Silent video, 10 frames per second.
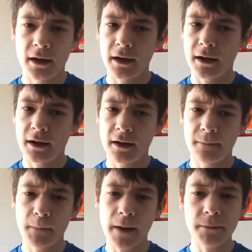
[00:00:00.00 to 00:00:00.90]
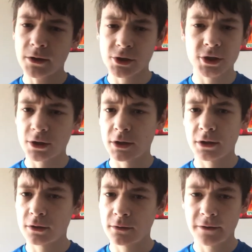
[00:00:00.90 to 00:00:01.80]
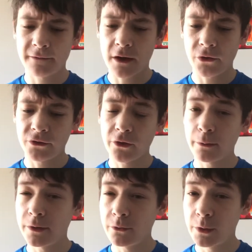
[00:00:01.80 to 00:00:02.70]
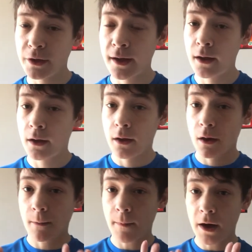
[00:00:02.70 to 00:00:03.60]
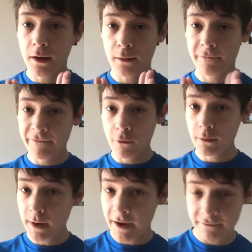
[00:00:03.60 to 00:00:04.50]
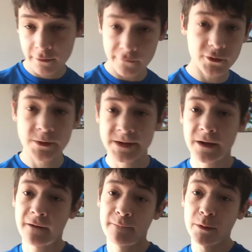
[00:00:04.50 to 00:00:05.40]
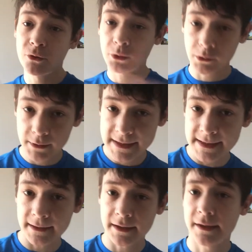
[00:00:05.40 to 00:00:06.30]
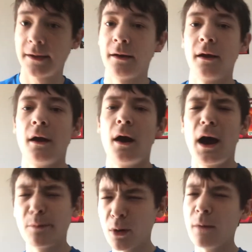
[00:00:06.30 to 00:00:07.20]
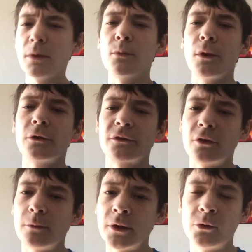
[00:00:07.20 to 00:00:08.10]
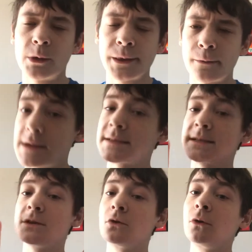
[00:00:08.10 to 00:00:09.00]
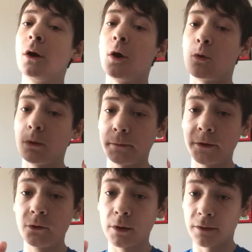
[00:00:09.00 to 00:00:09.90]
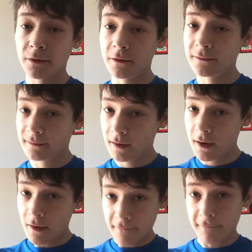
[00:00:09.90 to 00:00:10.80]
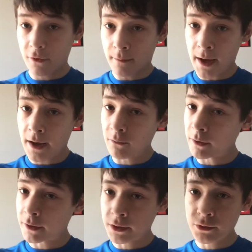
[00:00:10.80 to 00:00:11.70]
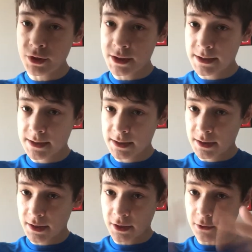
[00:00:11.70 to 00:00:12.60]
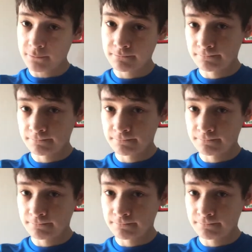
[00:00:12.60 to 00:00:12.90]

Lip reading: not sure if I'll still be doing my format for reviews that I've been doing recently. I probably will still be doing them. I still will be doing this format where you just, you know,